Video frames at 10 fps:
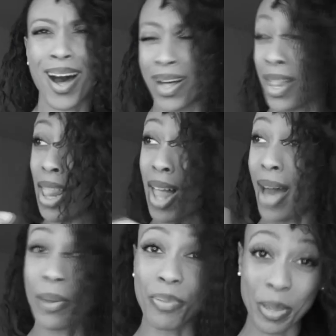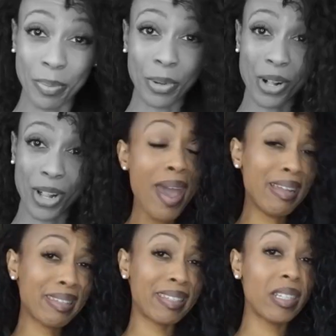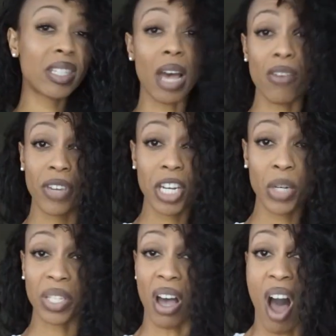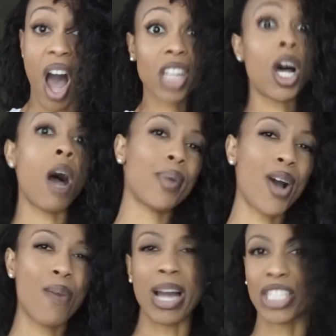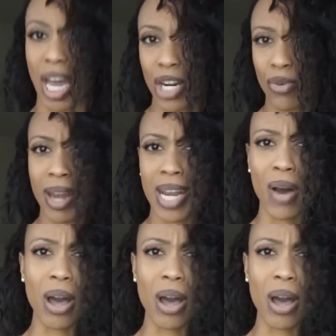A lot of people. And since that video is a hot topic on my channel right now,